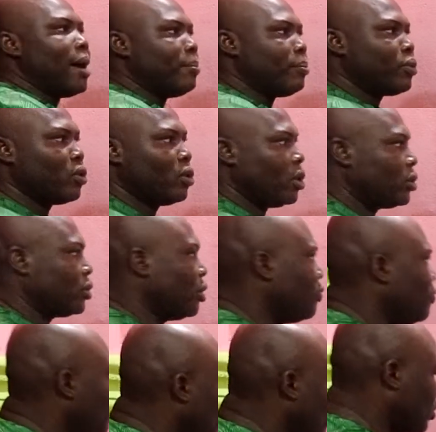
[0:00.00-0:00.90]
product of
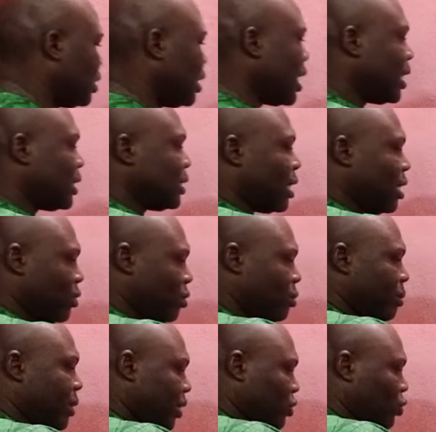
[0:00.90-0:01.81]
roots. That's our
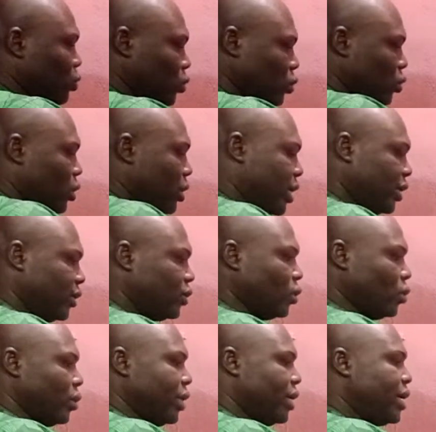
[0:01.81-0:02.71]
number 2. Okay, so
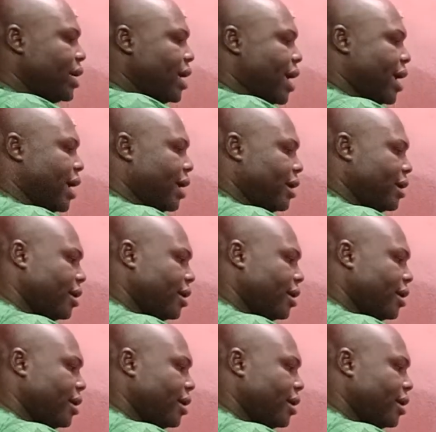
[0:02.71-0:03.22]
here,